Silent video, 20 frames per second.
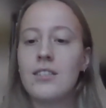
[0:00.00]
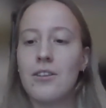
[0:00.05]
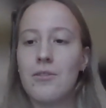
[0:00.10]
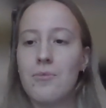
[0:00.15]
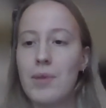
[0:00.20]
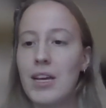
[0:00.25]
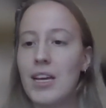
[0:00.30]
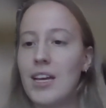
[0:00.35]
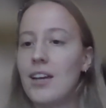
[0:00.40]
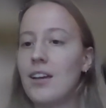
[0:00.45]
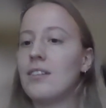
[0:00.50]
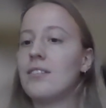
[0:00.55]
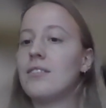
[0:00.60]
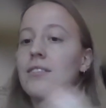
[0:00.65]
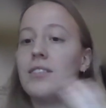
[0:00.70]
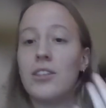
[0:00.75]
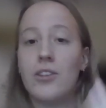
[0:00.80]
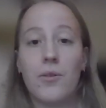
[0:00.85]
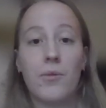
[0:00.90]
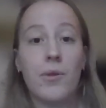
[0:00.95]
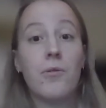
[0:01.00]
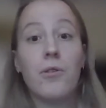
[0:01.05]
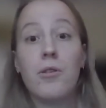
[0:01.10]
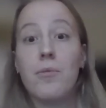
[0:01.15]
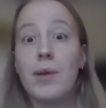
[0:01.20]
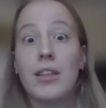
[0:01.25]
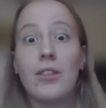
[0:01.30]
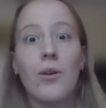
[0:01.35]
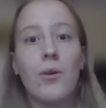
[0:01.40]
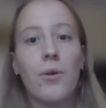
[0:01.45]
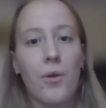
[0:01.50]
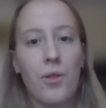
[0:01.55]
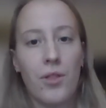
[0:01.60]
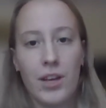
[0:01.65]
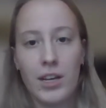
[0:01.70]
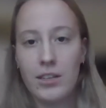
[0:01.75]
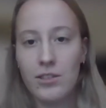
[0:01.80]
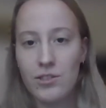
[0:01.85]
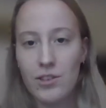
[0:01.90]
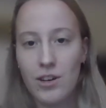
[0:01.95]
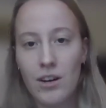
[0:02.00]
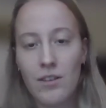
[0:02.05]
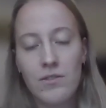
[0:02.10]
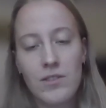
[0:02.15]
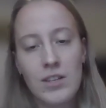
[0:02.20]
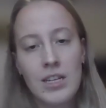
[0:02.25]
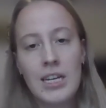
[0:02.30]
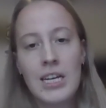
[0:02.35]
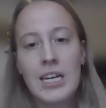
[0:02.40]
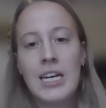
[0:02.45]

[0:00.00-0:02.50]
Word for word: they're making, you know, we want to make the whole thing soft.